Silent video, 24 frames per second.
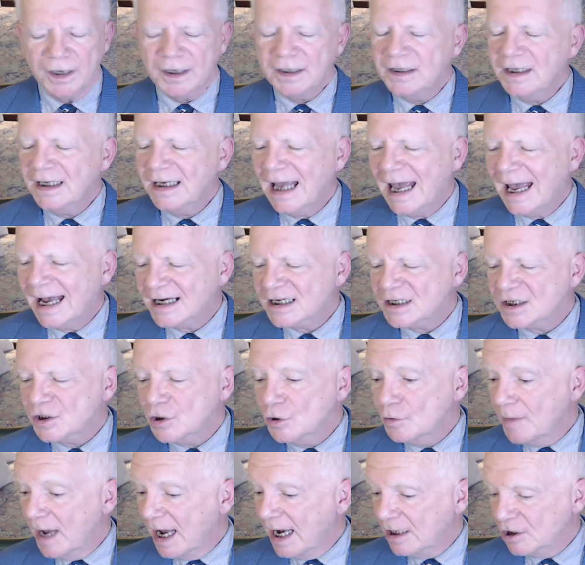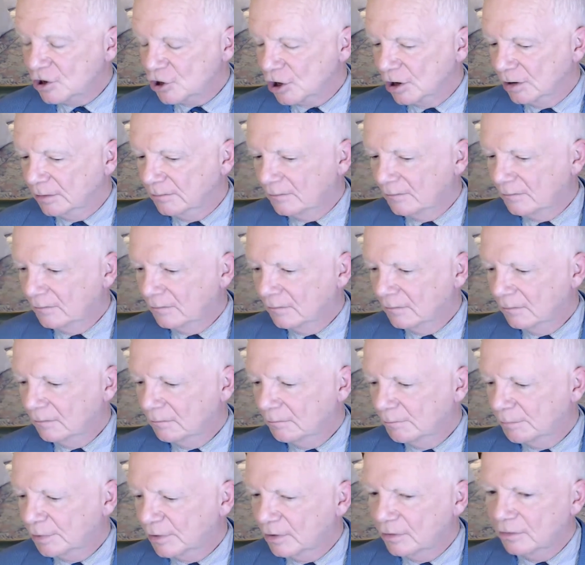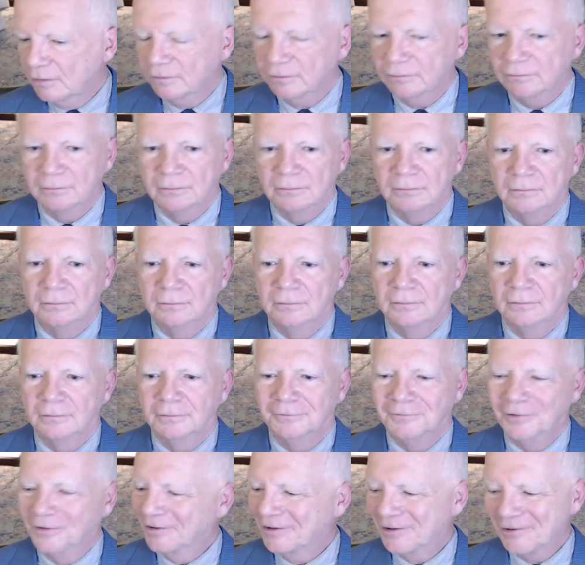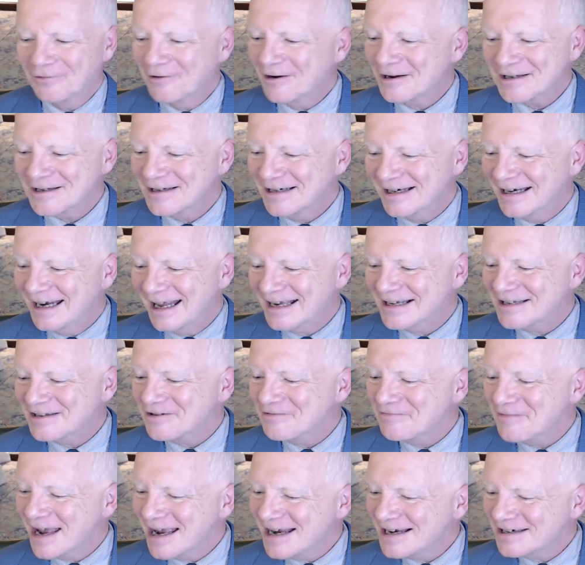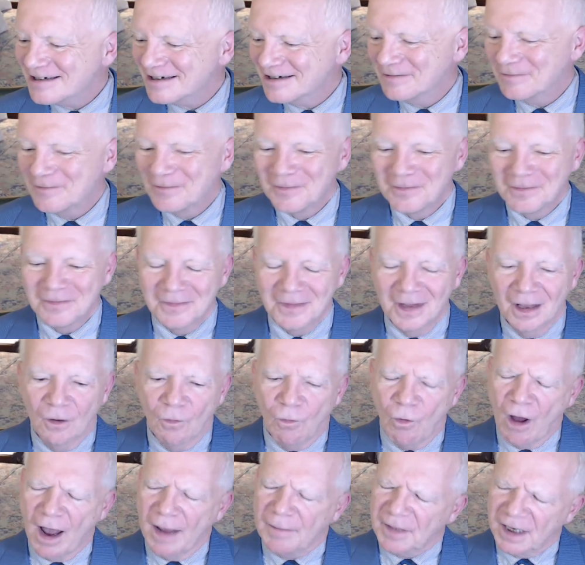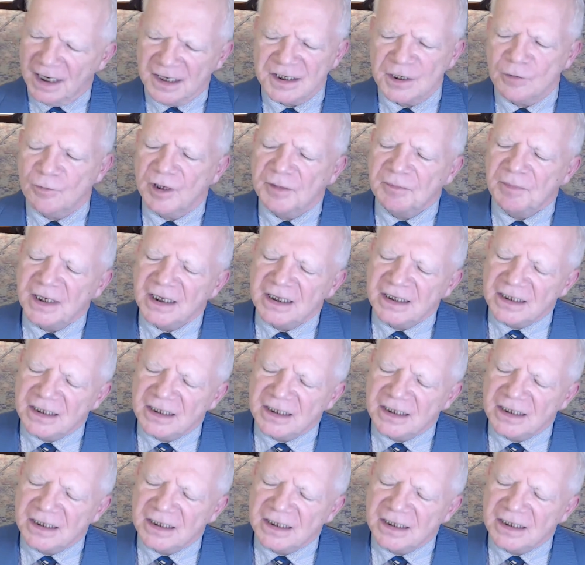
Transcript: did the exhumation prove? Well, there wasn't an exhumation. Why? Because it would be